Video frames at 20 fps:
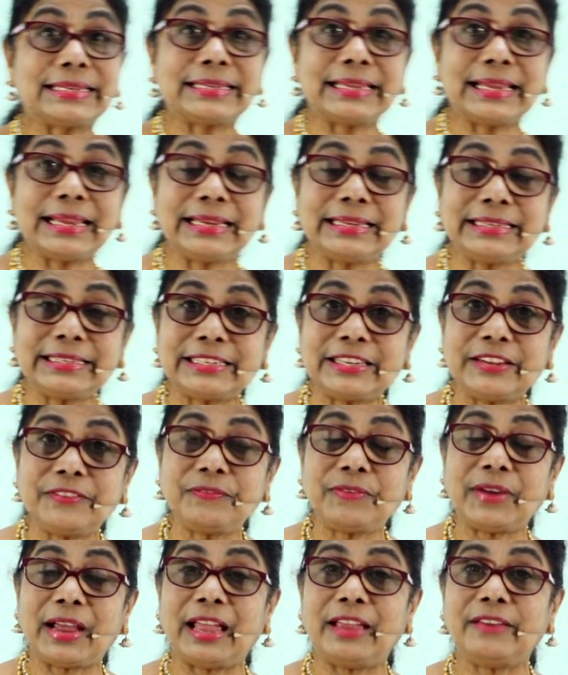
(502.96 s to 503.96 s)

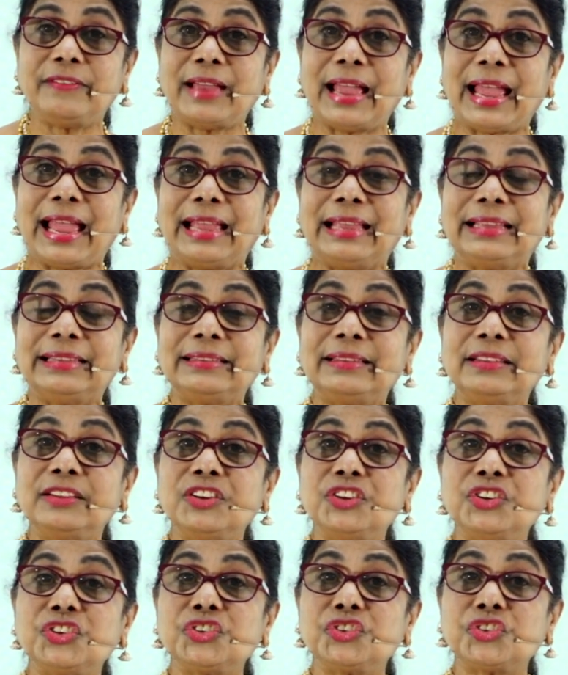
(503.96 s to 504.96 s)
Sixty-five has
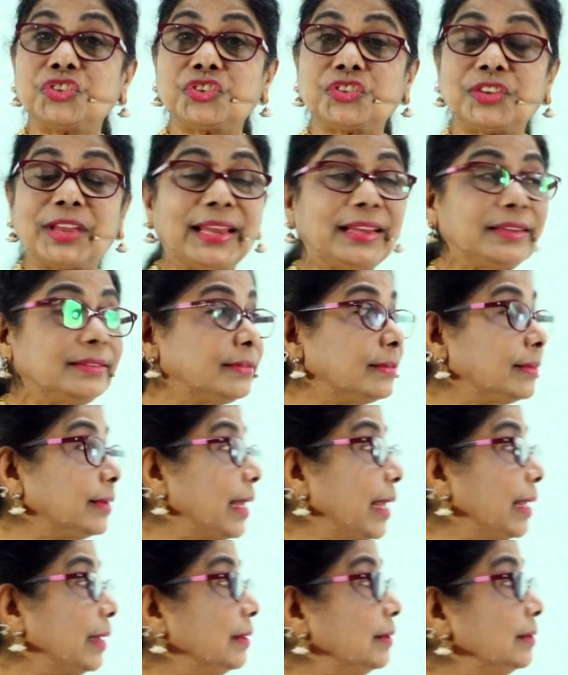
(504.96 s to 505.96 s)
six
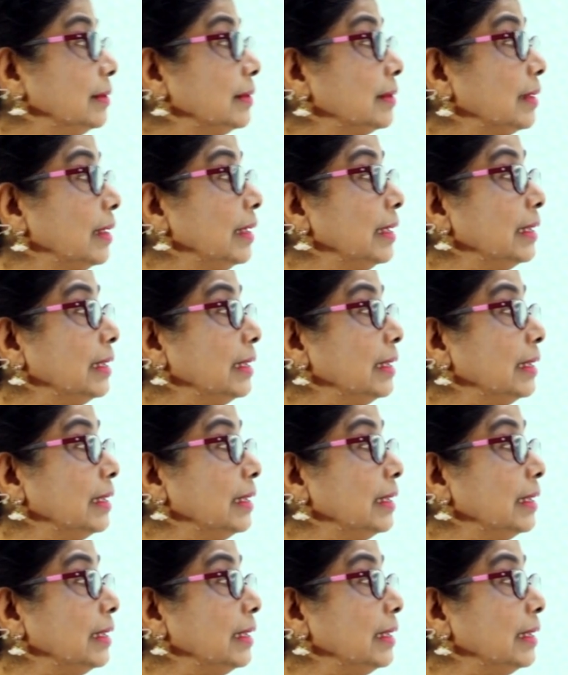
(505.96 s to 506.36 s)
tens.